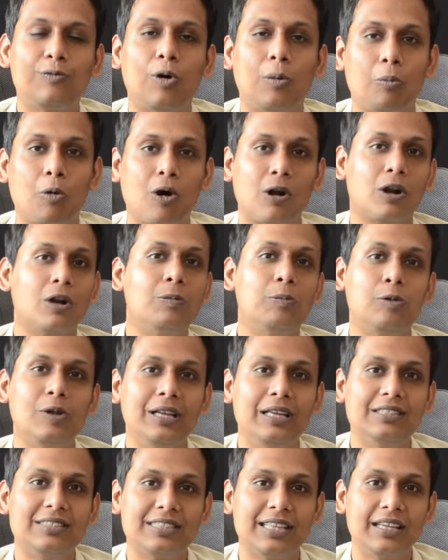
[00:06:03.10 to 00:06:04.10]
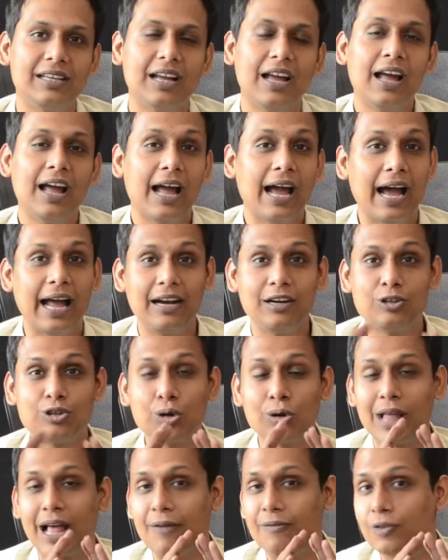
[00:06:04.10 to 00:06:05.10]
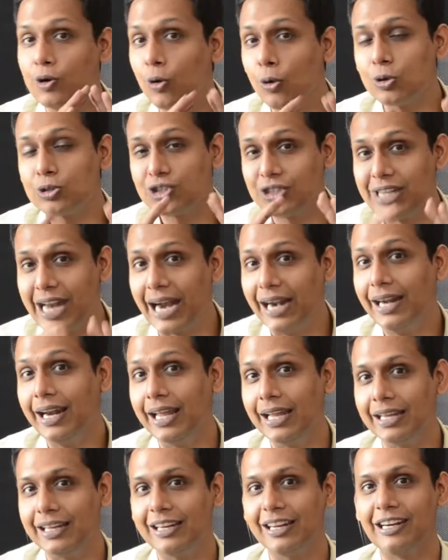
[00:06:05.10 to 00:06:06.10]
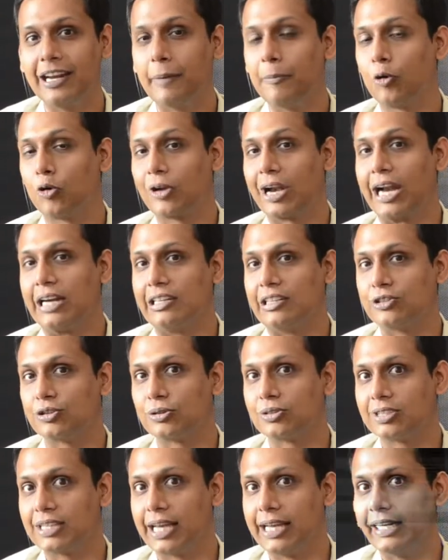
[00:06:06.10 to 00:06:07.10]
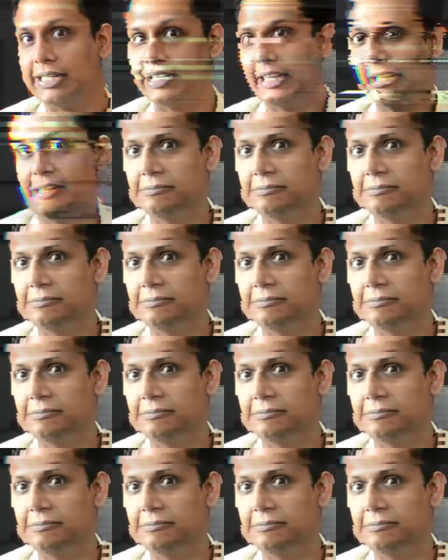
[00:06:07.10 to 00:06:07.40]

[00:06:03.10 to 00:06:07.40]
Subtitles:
for moral policing and should have no standing in a democratic society.